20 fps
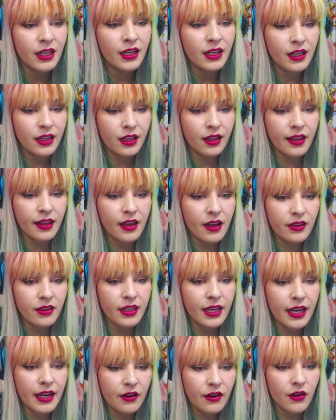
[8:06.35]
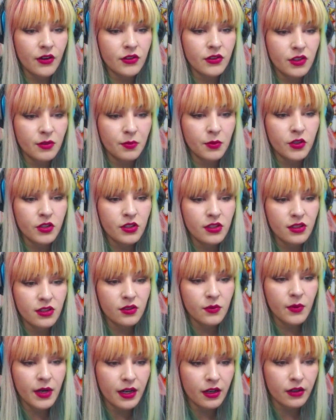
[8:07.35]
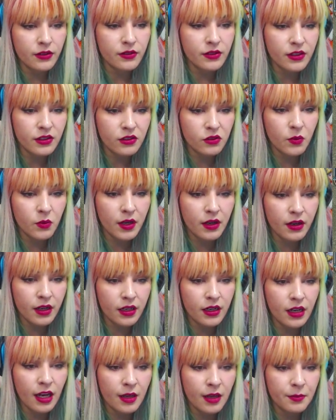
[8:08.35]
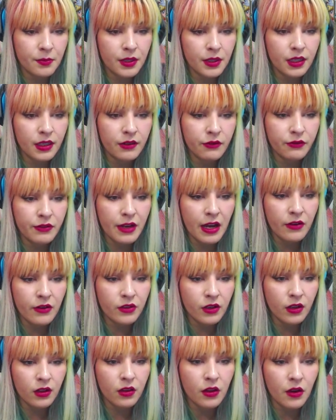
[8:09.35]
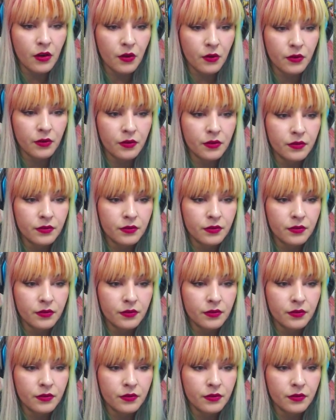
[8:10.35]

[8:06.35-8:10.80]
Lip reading: Click on the arrows to push the squares. A square cannot be found alone.